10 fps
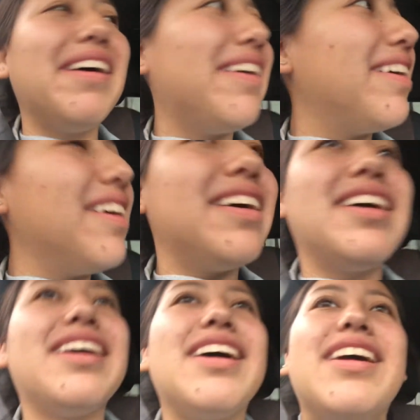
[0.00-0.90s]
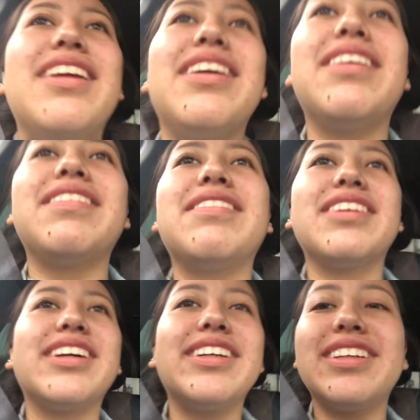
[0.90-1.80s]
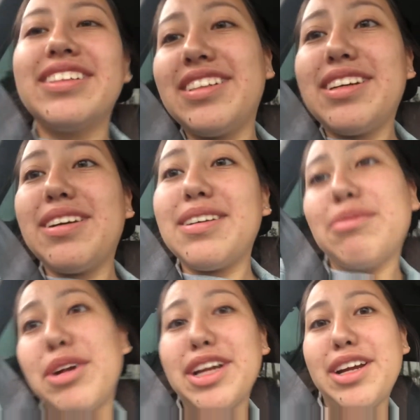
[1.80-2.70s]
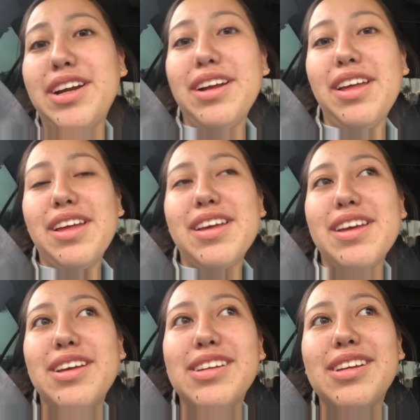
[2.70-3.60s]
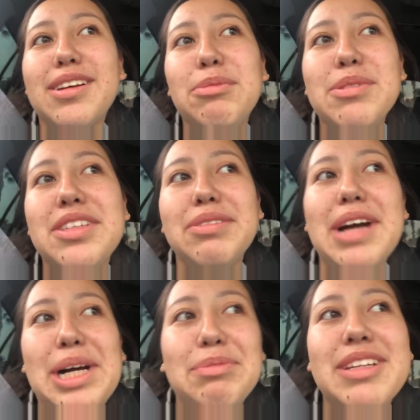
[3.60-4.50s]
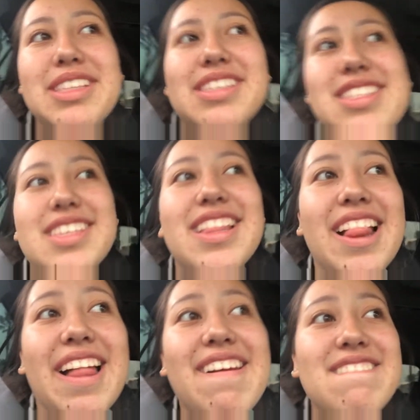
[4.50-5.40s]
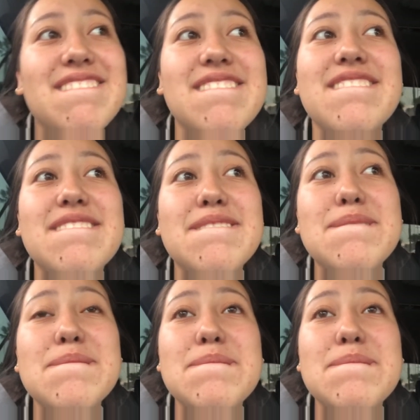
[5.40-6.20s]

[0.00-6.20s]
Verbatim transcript: there's a parking I don't know. We're gonna. We're here. We'll see what happens. That's right.